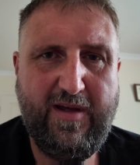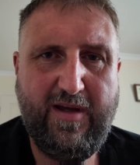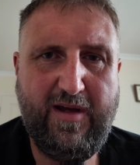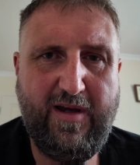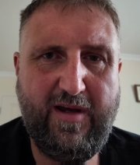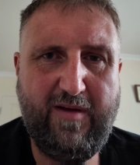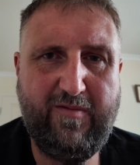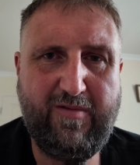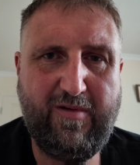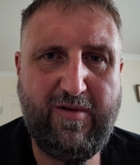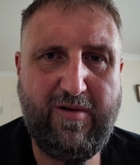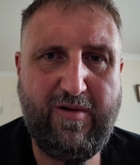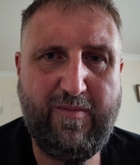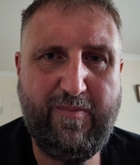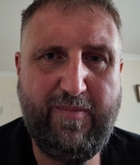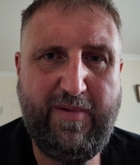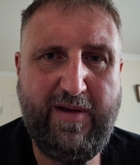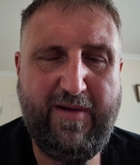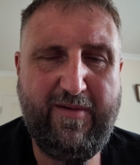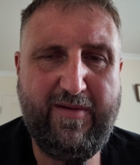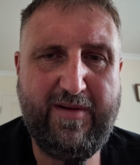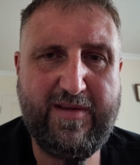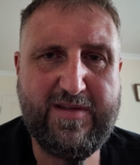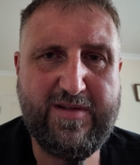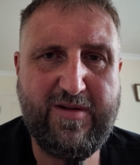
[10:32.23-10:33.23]
over a long
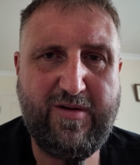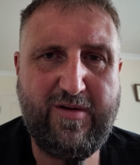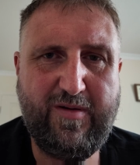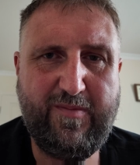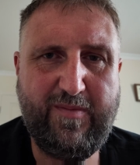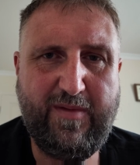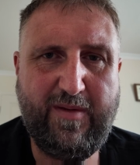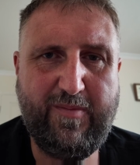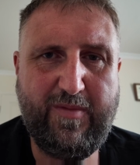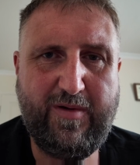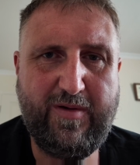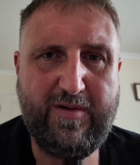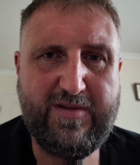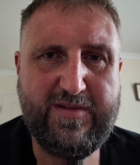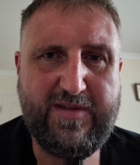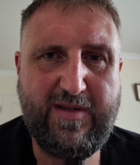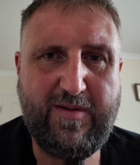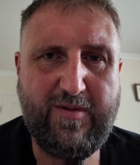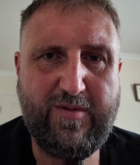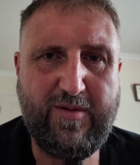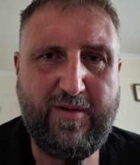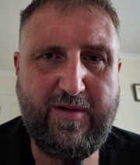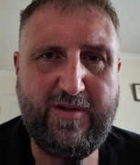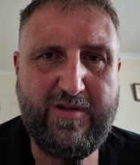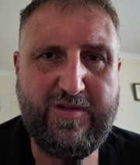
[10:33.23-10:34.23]
period of time that might
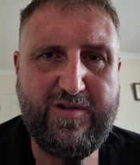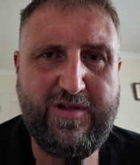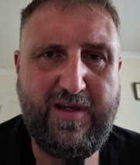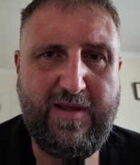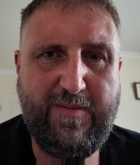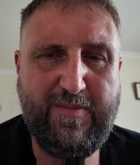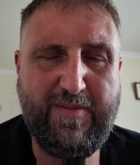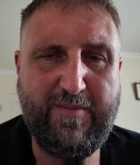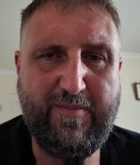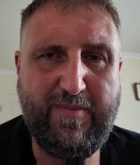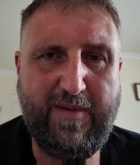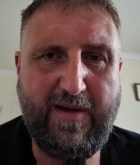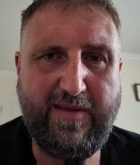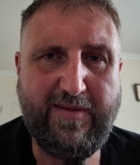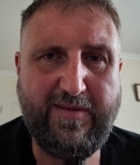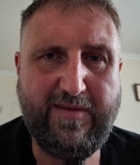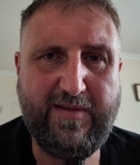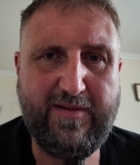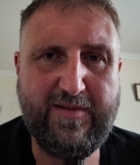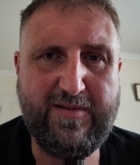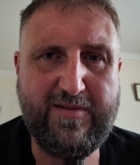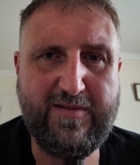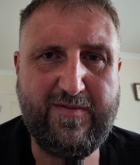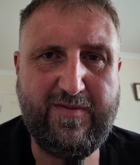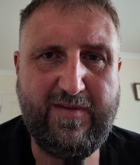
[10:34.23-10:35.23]
seem quite cheap in
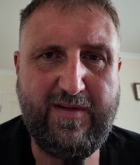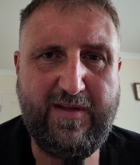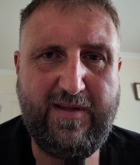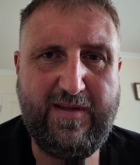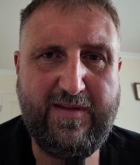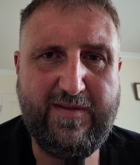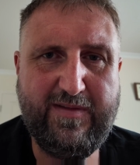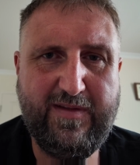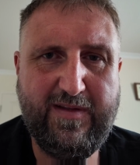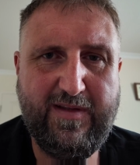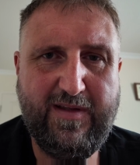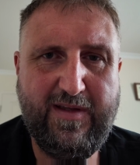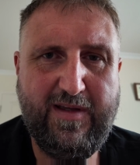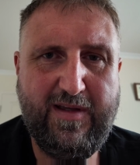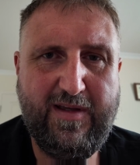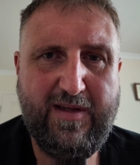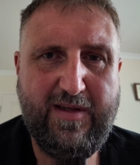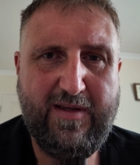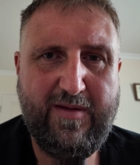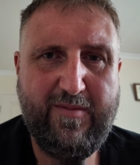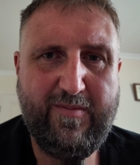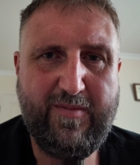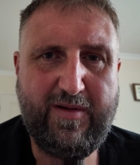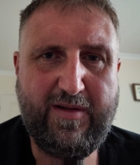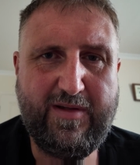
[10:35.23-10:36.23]
maintenance fees,
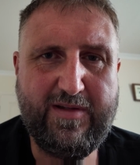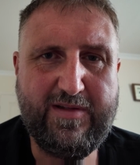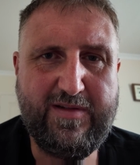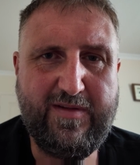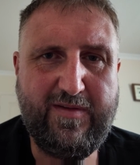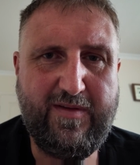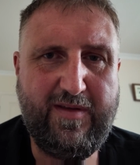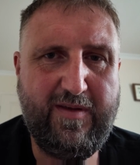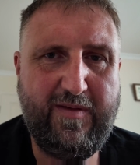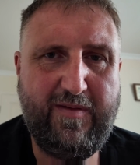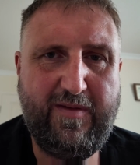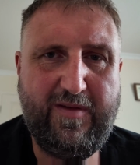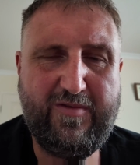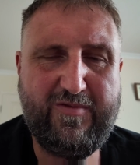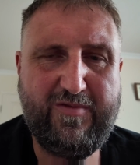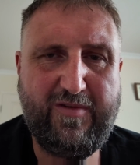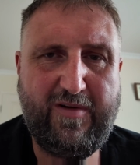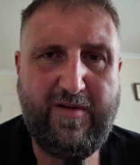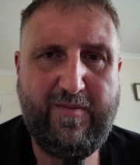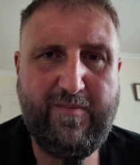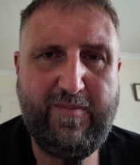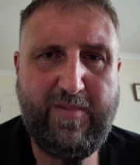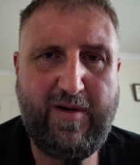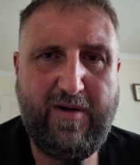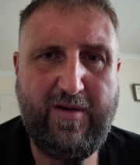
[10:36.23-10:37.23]
because you
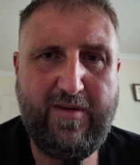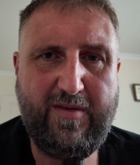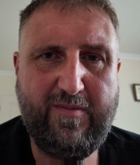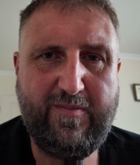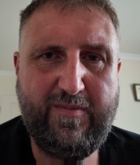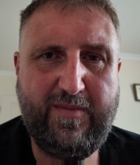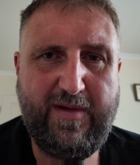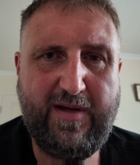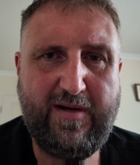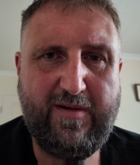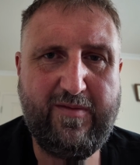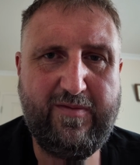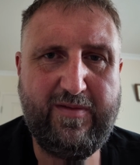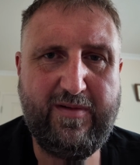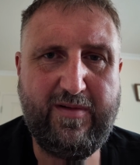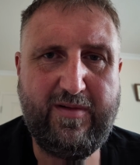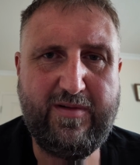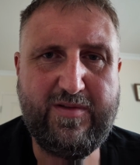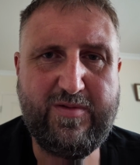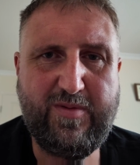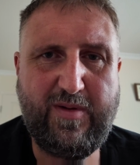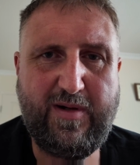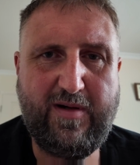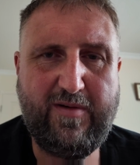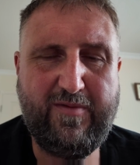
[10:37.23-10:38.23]
try and buy them now for like
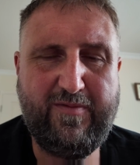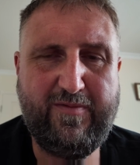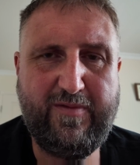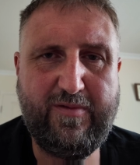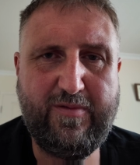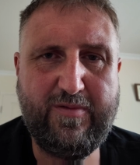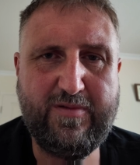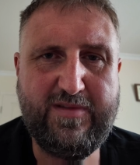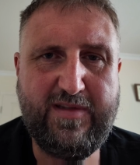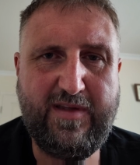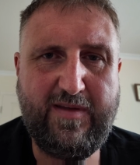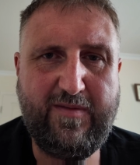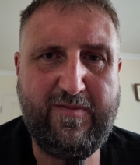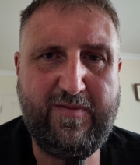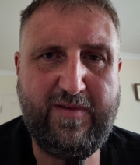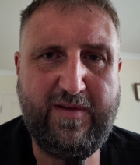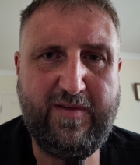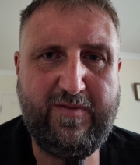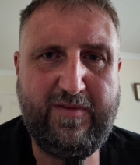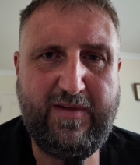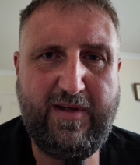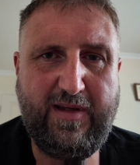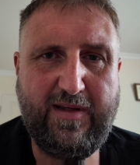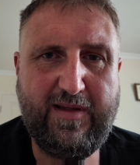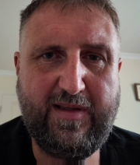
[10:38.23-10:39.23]
12, 14,
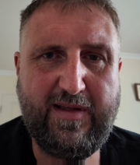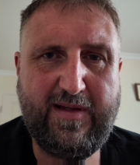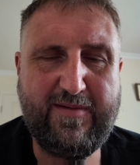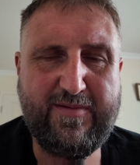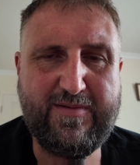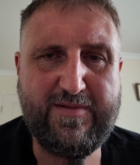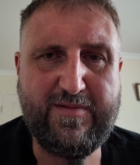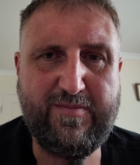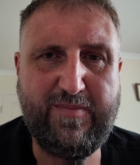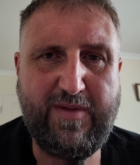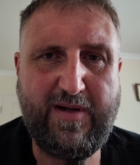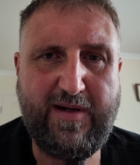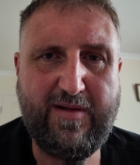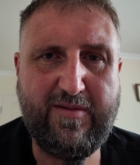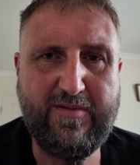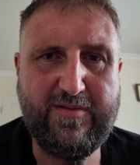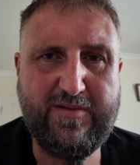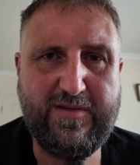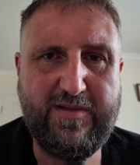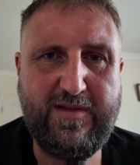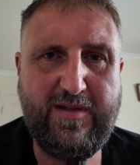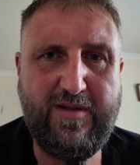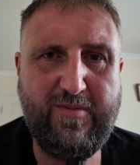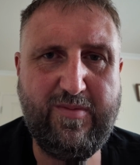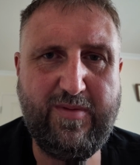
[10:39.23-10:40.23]
15,000
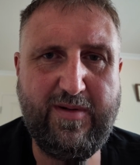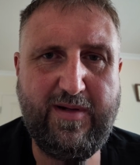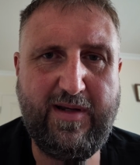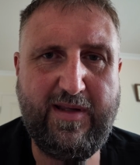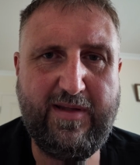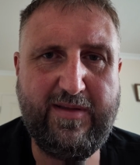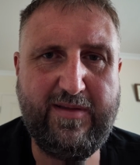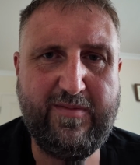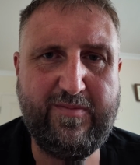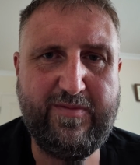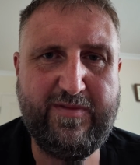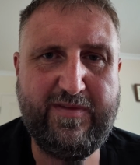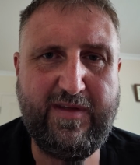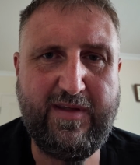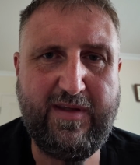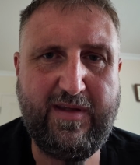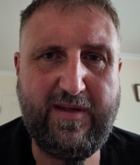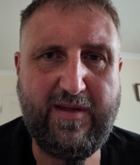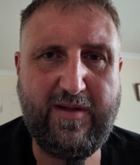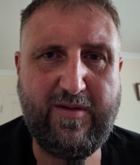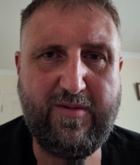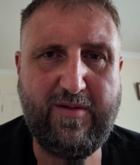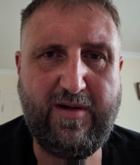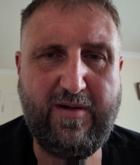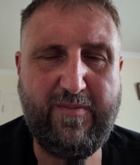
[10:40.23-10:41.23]
pounds, and you will end up
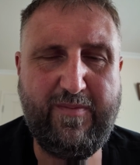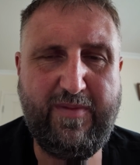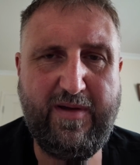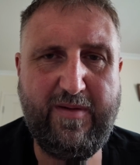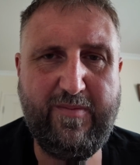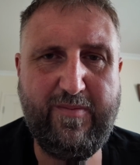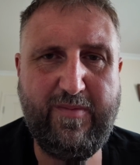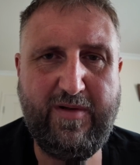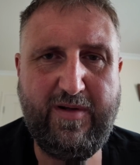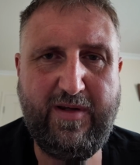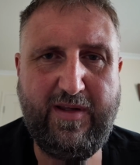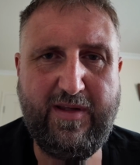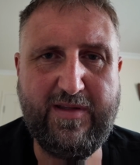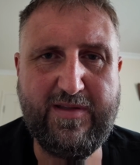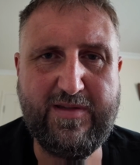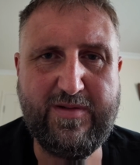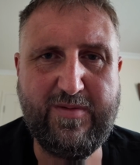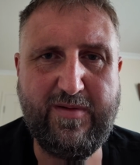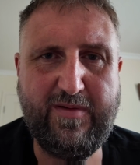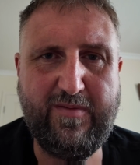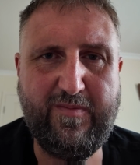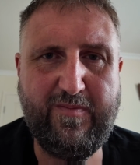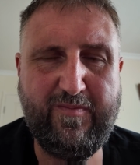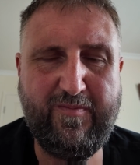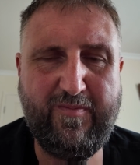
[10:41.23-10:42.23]
sinking quite a bit of money
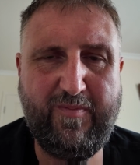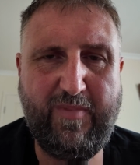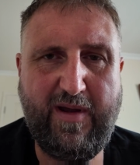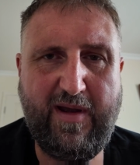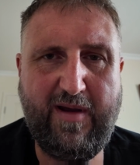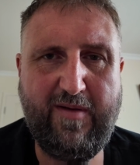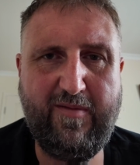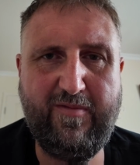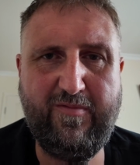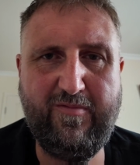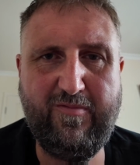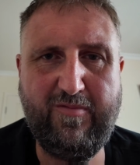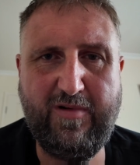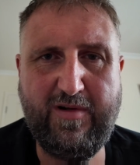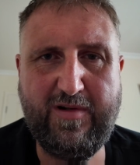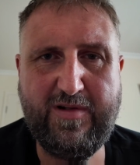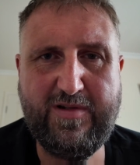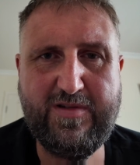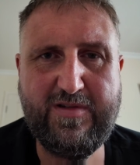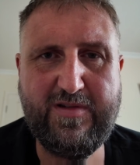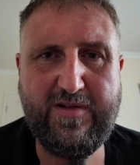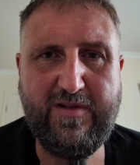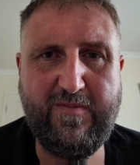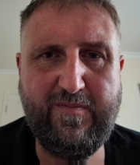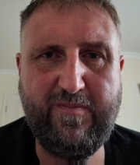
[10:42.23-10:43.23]
into it, repairing
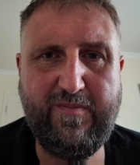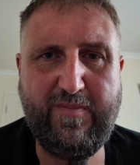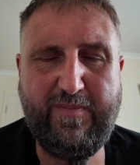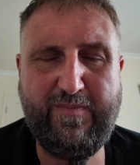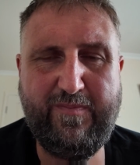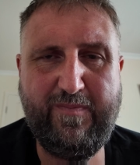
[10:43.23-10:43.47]
rust and